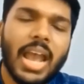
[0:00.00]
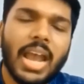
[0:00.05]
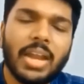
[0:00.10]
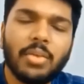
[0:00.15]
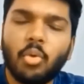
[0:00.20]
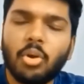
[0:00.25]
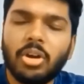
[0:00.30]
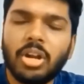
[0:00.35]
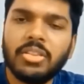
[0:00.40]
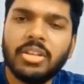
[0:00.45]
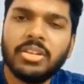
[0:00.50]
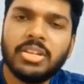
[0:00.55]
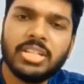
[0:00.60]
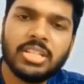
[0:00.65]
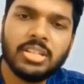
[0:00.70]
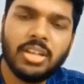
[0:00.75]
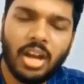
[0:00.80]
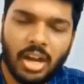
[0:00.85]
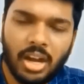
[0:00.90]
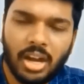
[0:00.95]
and what are the
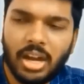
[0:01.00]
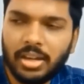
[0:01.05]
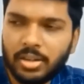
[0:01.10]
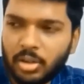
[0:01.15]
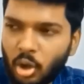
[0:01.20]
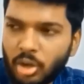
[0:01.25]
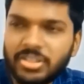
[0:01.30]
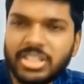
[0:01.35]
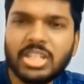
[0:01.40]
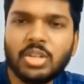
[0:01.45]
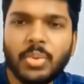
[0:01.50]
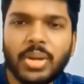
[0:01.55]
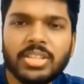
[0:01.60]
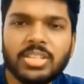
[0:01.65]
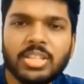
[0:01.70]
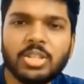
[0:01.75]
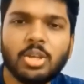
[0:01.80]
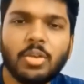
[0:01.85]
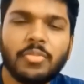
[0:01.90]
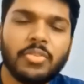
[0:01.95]
uh,
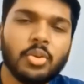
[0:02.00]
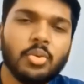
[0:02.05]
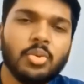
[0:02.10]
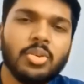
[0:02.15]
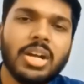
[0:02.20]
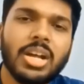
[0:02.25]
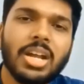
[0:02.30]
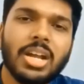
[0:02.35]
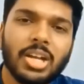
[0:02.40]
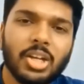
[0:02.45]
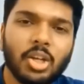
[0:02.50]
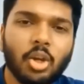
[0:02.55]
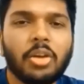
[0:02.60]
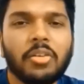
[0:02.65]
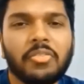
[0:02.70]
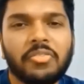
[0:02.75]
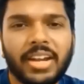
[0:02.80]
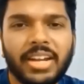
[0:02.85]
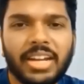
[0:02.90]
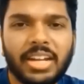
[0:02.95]
consequences of you
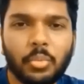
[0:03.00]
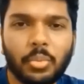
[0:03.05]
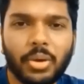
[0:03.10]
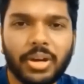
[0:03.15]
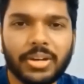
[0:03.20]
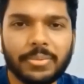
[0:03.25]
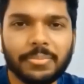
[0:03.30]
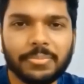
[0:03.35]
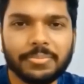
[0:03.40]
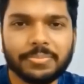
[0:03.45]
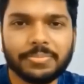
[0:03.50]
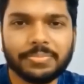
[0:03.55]
not filing one